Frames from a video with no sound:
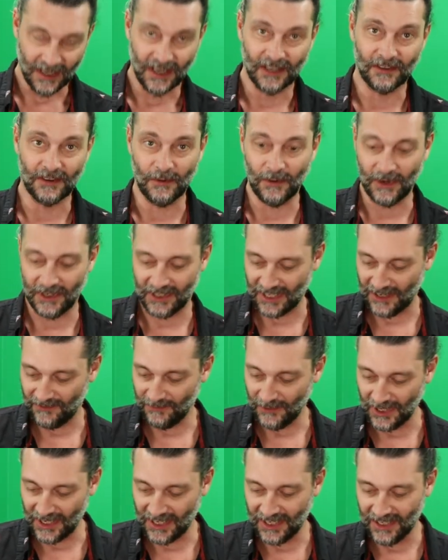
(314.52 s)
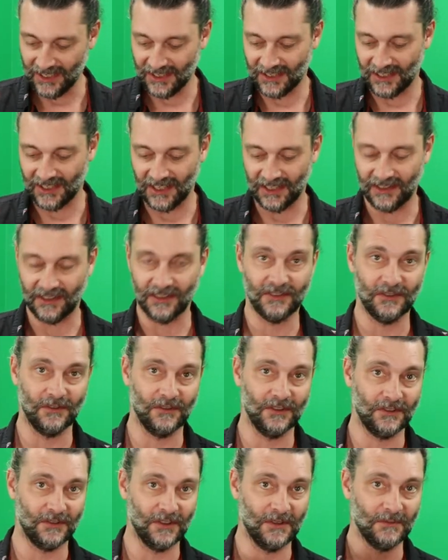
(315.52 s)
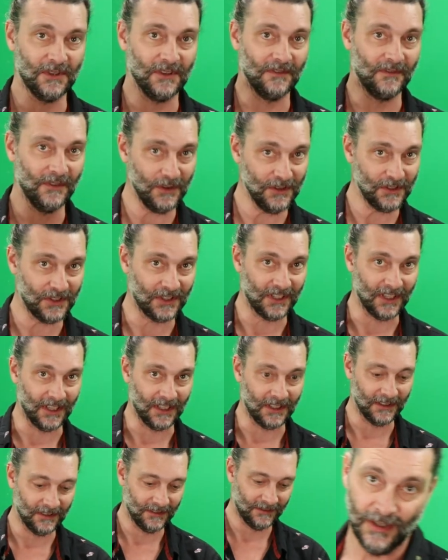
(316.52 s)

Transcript: A great way to save money is to get the SodaStream conversion kit.